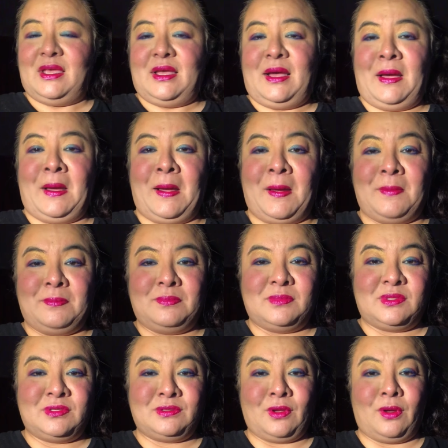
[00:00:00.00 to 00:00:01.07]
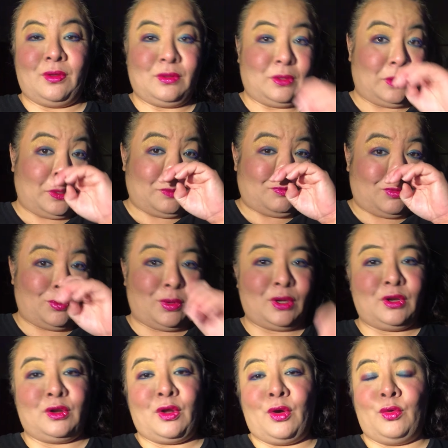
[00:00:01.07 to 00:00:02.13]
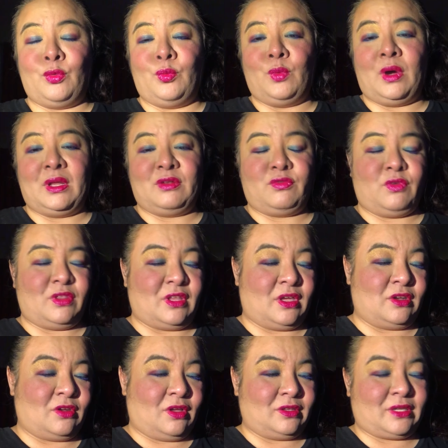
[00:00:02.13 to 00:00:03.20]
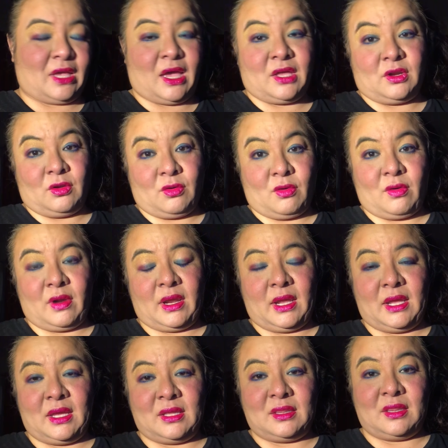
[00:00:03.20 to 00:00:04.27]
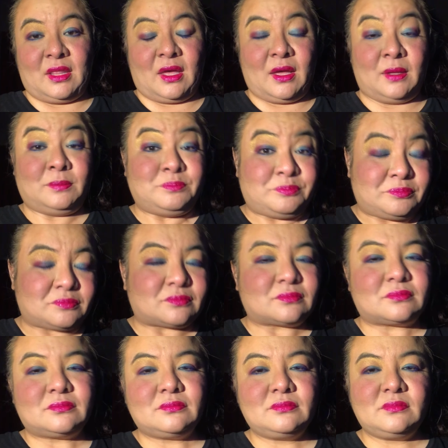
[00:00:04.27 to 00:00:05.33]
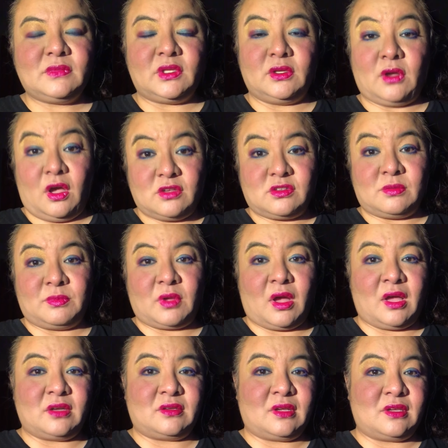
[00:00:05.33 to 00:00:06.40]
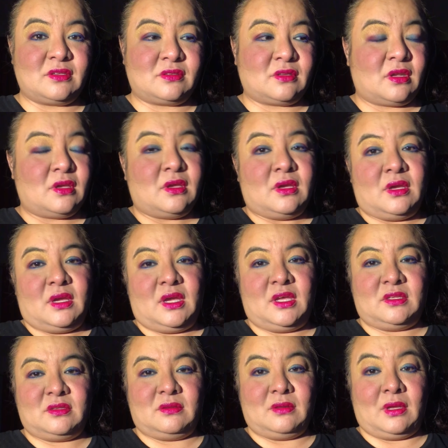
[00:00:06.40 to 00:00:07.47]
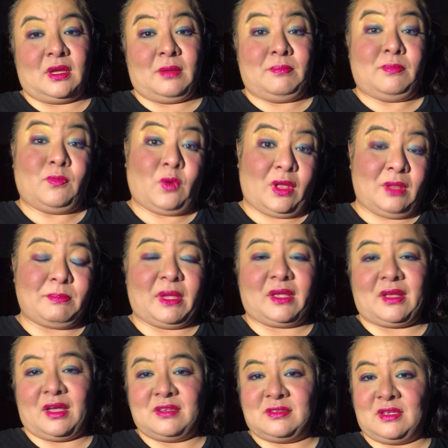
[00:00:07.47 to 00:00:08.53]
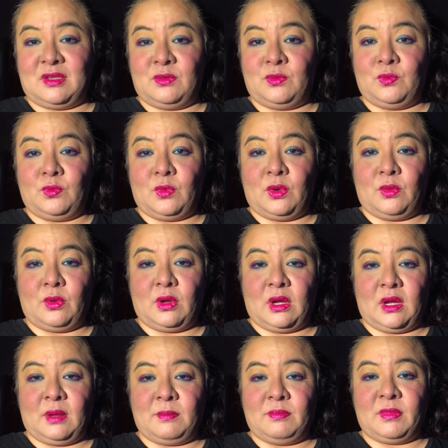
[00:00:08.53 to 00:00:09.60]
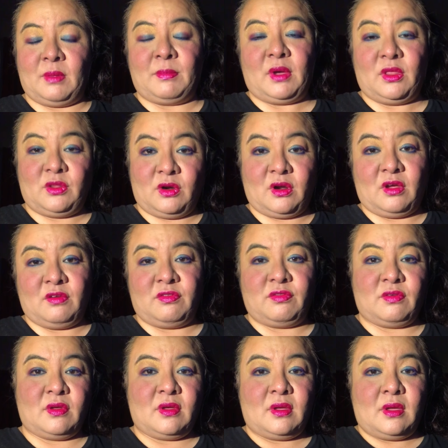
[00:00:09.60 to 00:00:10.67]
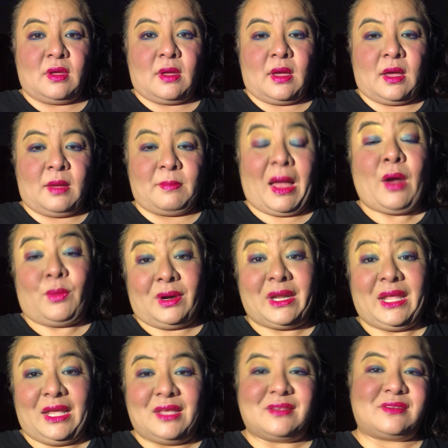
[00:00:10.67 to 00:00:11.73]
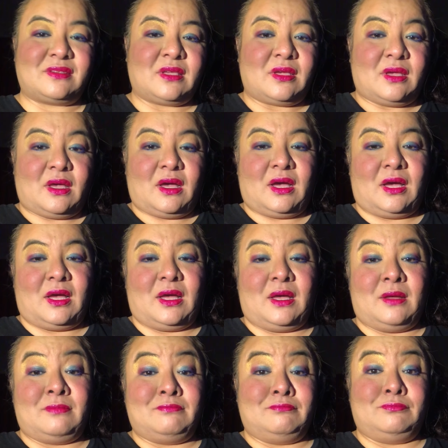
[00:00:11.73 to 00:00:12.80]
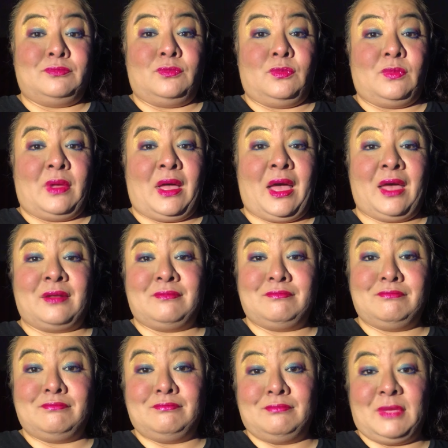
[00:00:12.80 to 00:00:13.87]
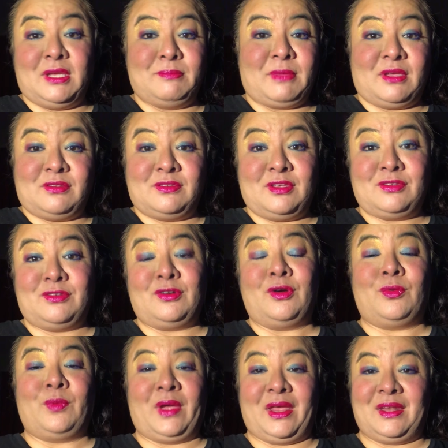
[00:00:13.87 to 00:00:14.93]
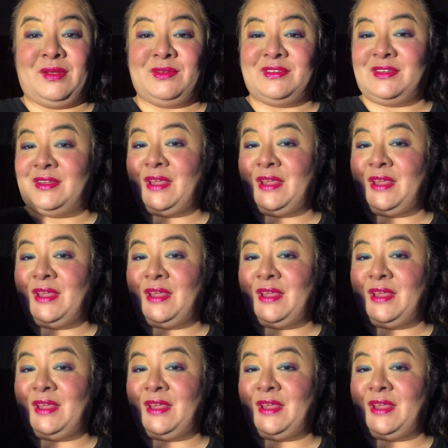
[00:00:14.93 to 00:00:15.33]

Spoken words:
So if you want to know who won for the adult category in the costume contest, it's well, my cousin, the mother of our niece, had me and my sister win. It's a